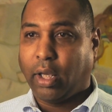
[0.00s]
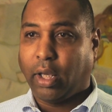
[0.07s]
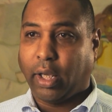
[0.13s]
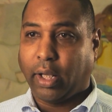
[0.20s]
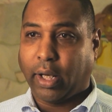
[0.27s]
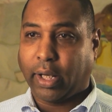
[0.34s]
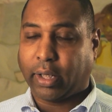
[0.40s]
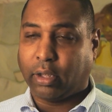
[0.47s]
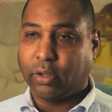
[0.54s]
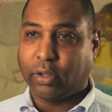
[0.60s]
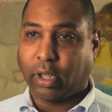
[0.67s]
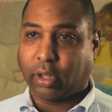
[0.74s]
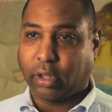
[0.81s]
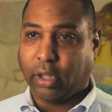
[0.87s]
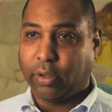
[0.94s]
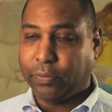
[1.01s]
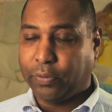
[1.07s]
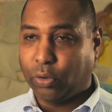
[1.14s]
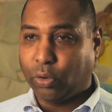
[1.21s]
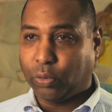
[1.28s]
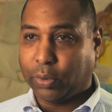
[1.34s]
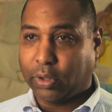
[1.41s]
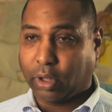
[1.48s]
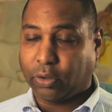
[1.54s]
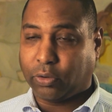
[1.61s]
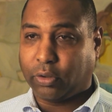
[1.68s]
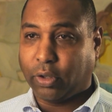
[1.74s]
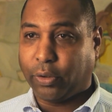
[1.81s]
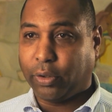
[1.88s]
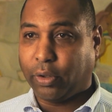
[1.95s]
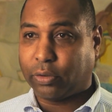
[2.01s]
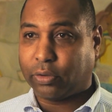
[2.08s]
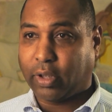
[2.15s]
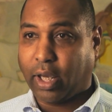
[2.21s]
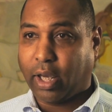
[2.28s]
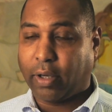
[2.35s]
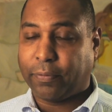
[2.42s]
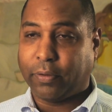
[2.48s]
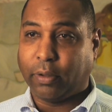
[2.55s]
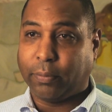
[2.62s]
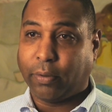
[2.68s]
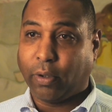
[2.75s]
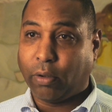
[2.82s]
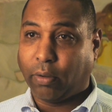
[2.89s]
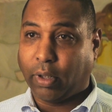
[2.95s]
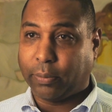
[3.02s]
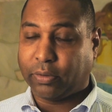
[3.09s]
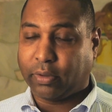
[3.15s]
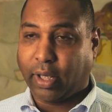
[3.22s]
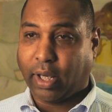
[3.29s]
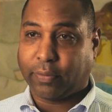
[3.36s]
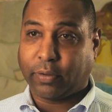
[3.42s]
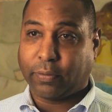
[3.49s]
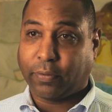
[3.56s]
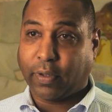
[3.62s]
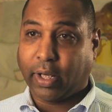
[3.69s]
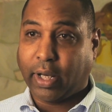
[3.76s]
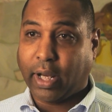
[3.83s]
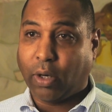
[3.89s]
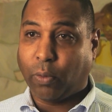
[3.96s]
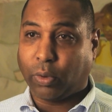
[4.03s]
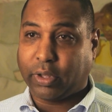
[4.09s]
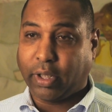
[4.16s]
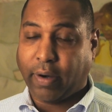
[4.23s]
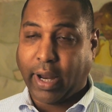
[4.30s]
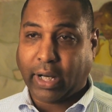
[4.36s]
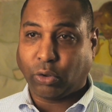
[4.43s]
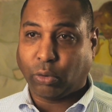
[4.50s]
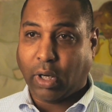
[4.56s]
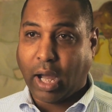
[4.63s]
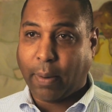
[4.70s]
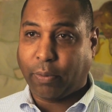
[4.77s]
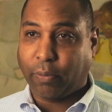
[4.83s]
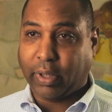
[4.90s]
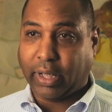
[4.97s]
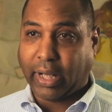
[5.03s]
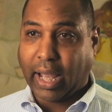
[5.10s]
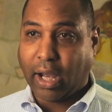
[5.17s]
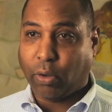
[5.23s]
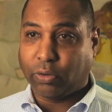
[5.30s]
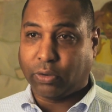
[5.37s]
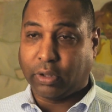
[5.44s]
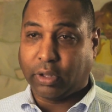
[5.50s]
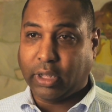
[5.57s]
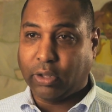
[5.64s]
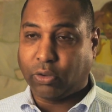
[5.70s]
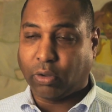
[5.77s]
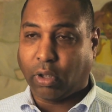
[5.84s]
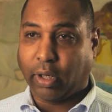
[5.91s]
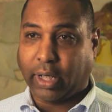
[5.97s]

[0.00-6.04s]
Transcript: And I conduct interviews with the custodial staff and the program staff to find out what their actual operating hours and needs are.